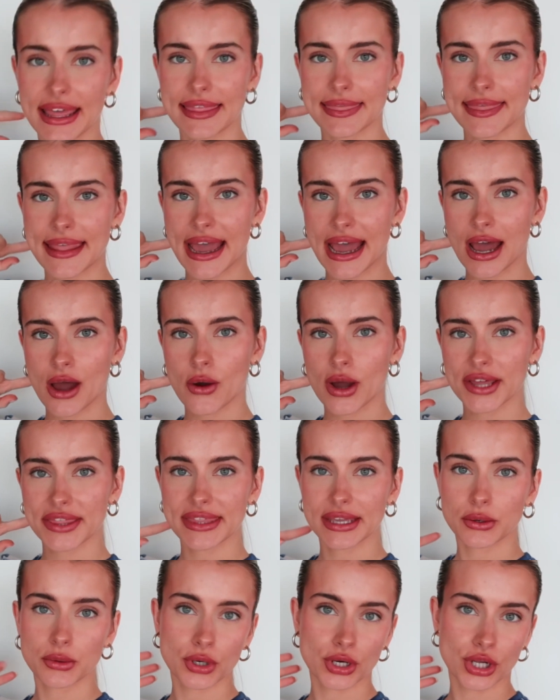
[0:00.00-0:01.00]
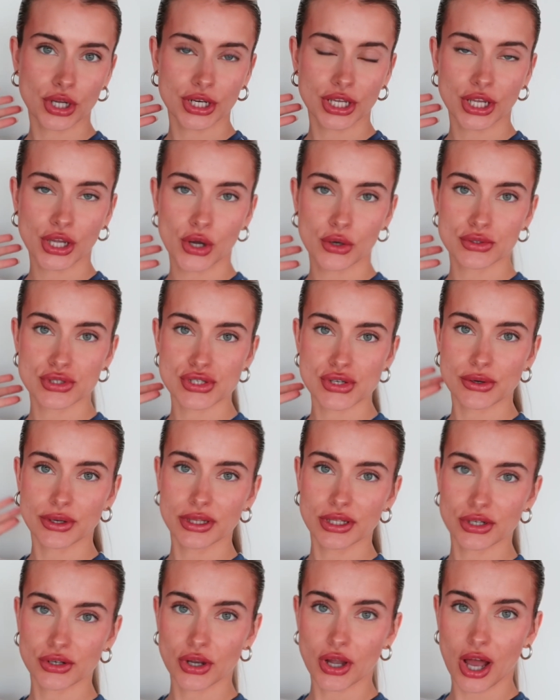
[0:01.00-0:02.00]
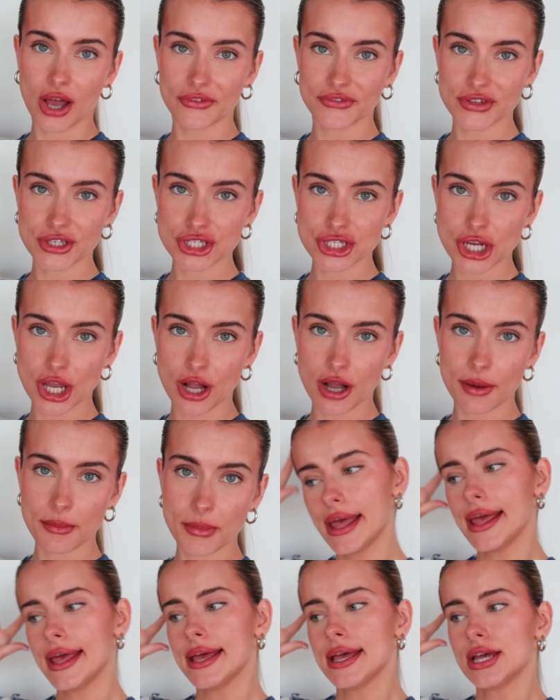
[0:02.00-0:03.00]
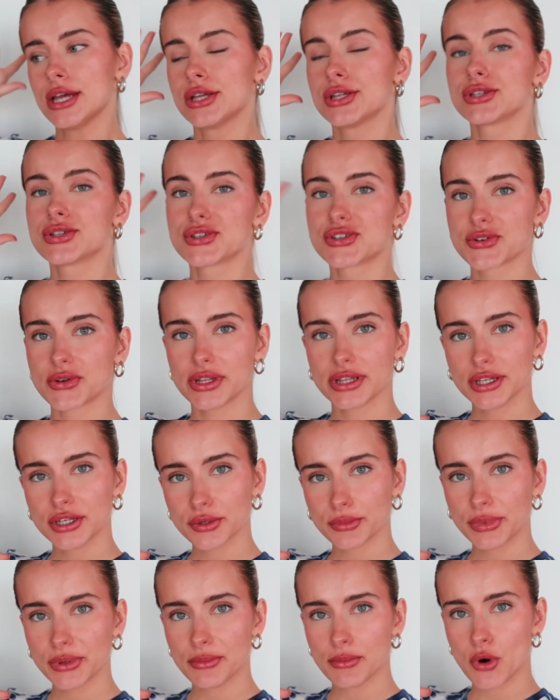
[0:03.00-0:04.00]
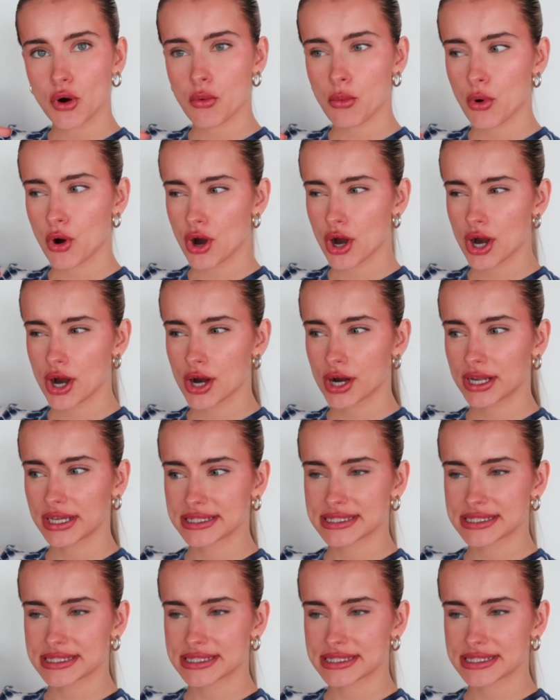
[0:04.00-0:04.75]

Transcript: And now I think we're gonna go to a little coffee shop to do a little bit more work.